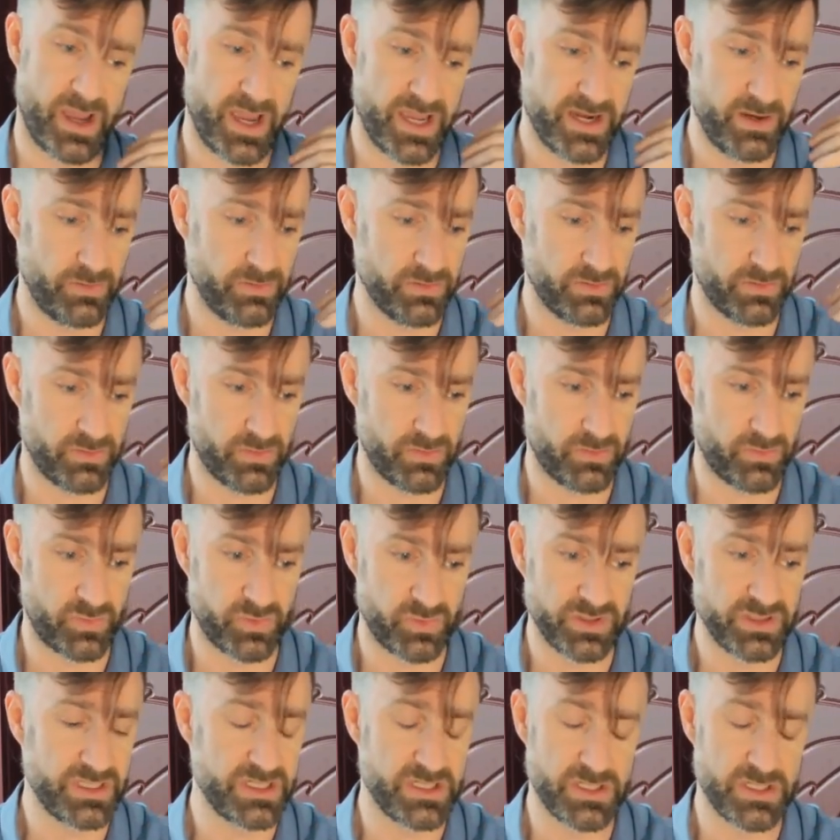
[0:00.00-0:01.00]
I don't
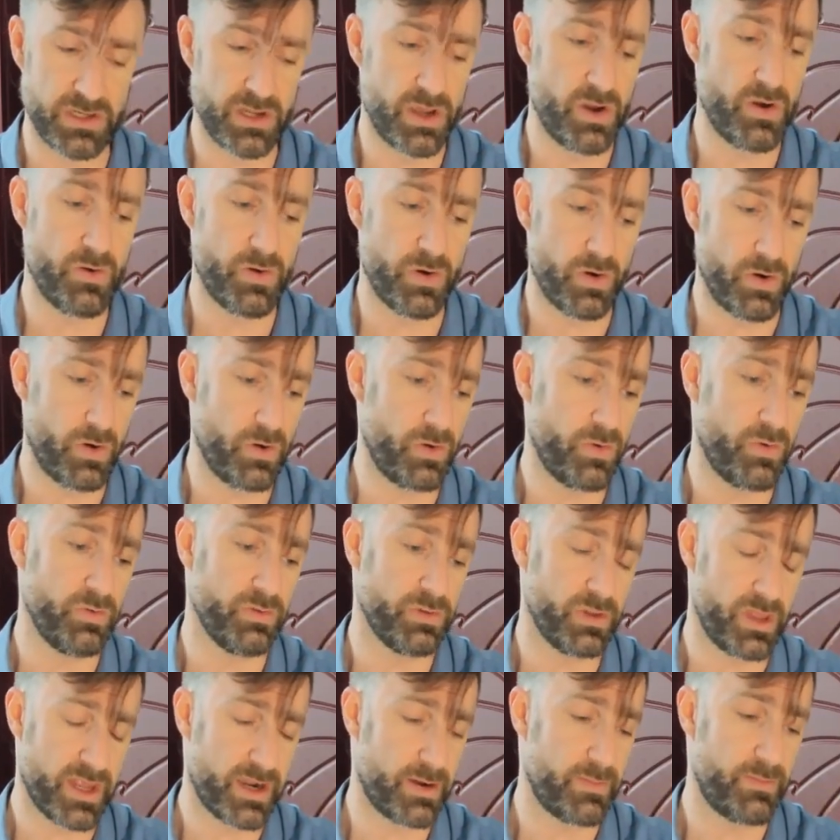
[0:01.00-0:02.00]
really know a whole
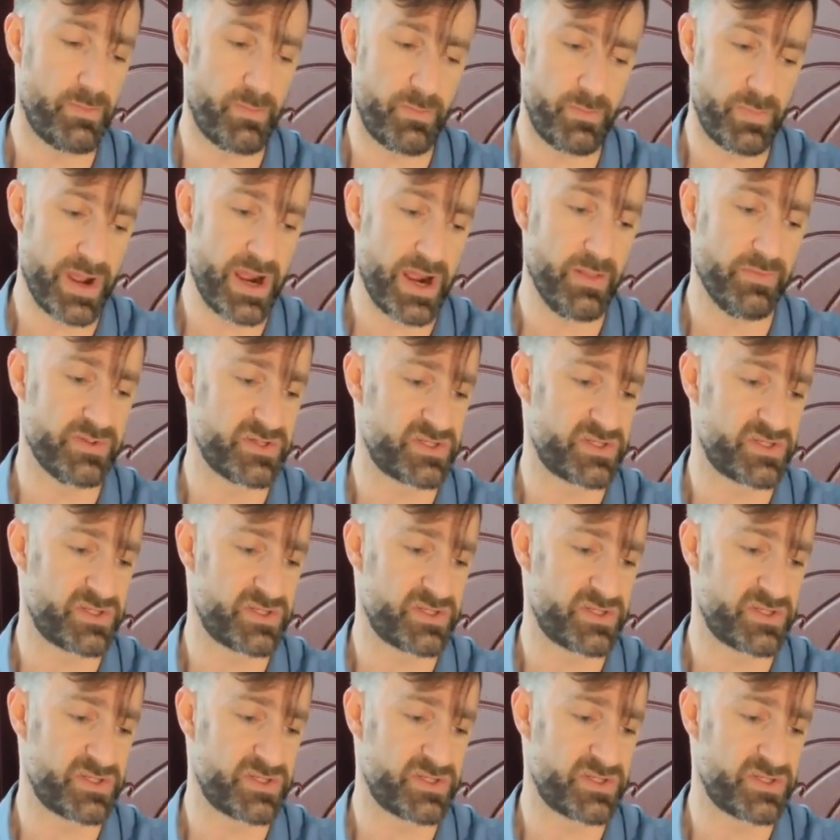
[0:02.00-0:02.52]
lot about